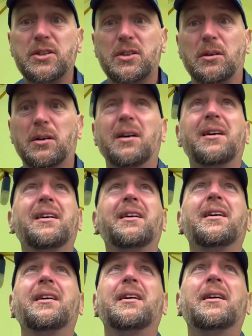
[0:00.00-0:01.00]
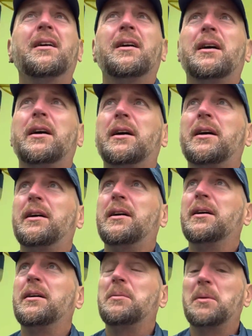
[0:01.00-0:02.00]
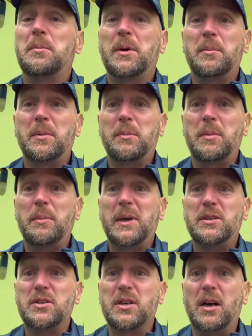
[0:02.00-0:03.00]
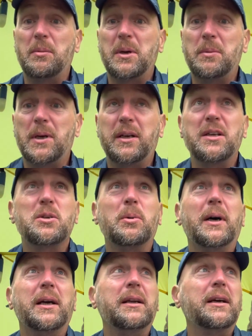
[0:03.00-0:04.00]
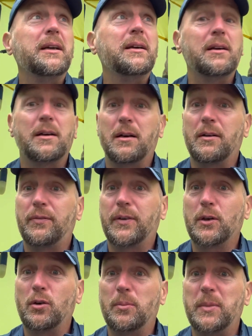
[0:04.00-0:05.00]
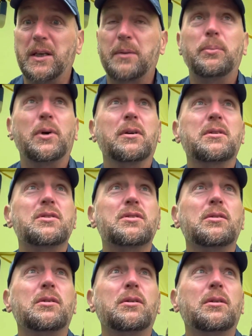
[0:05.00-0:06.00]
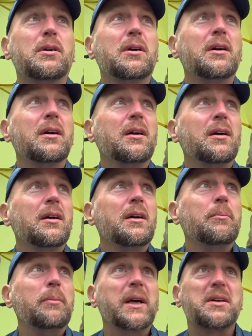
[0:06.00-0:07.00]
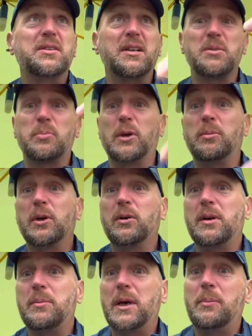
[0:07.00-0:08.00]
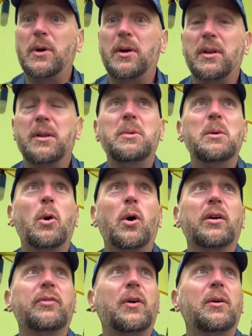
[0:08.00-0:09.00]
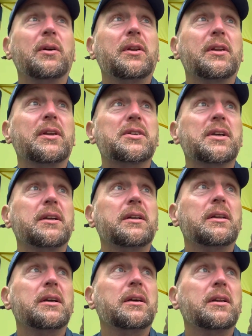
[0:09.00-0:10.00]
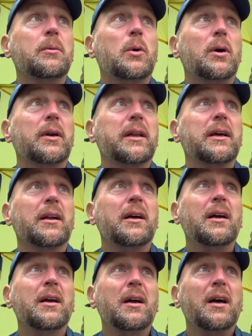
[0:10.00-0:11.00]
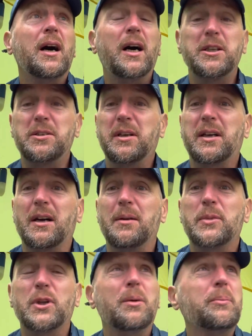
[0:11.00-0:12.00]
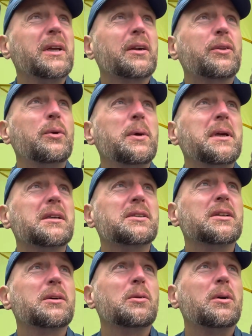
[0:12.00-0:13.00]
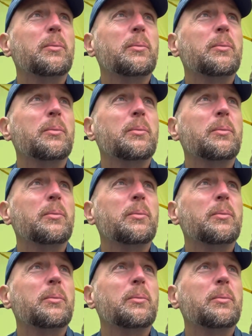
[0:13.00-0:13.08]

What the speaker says: So we might just get away with a nice quiet night. I've forgot my earplugs, so biggest thing's probably going to be about the wee waterfall on the other side of the water there. I actually camped up here 2 years ago.